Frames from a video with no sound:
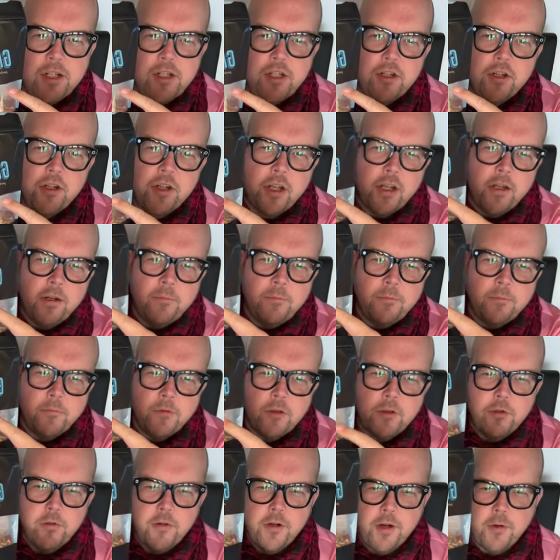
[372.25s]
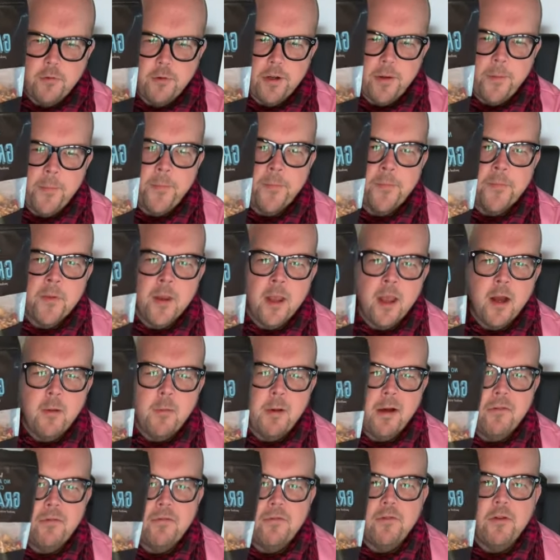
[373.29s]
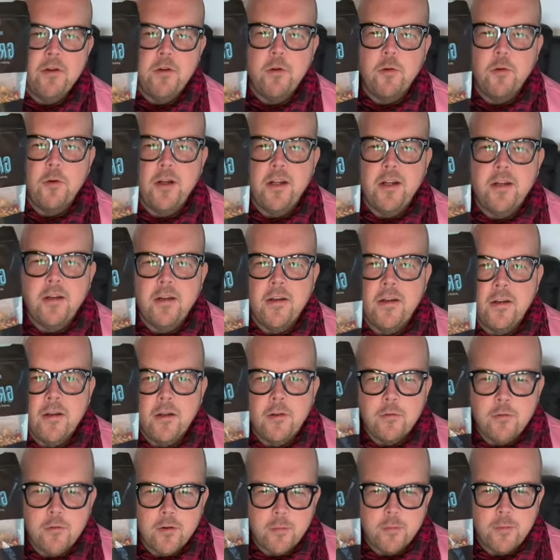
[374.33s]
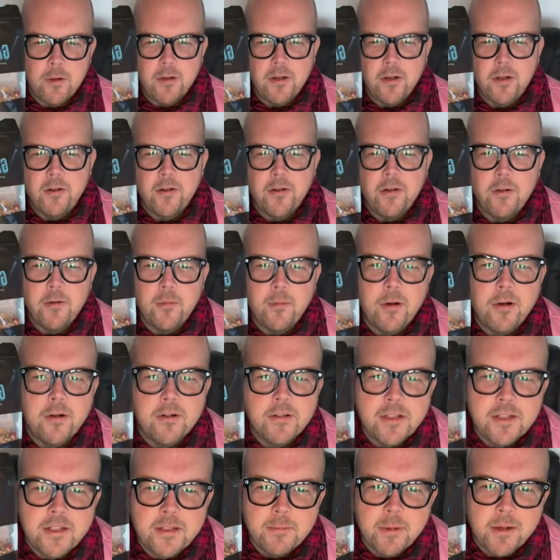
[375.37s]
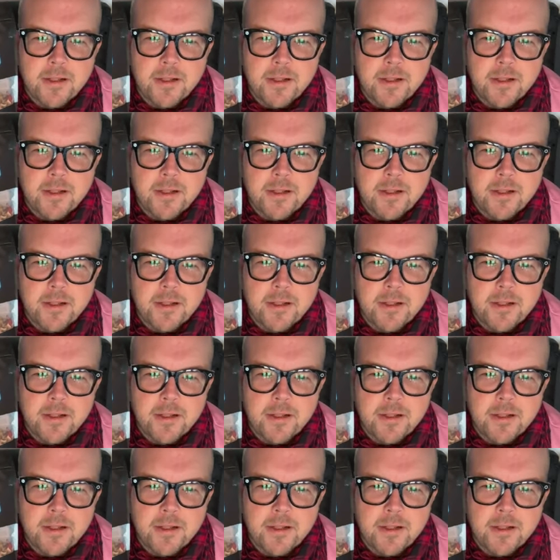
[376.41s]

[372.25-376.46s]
added sugar, granola. About £4 from your local Marks and